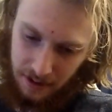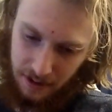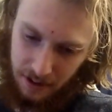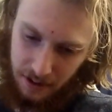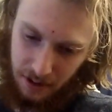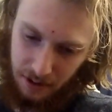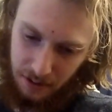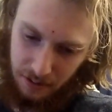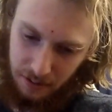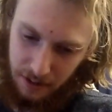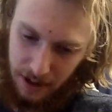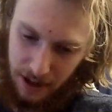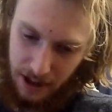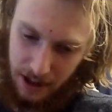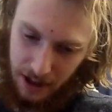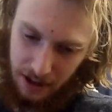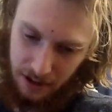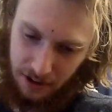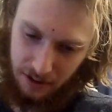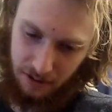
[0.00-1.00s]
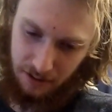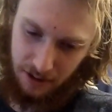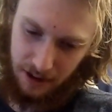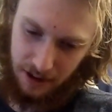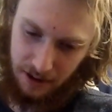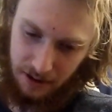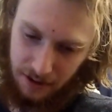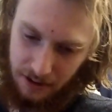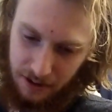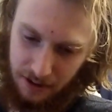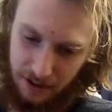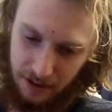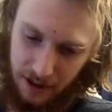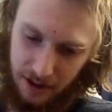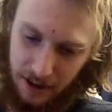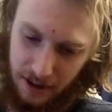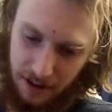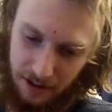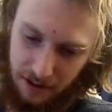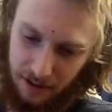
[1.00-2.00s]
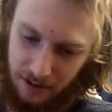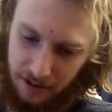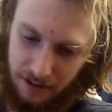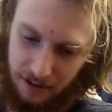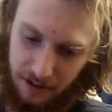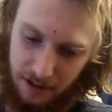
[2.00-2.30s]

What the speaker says: two A strings on here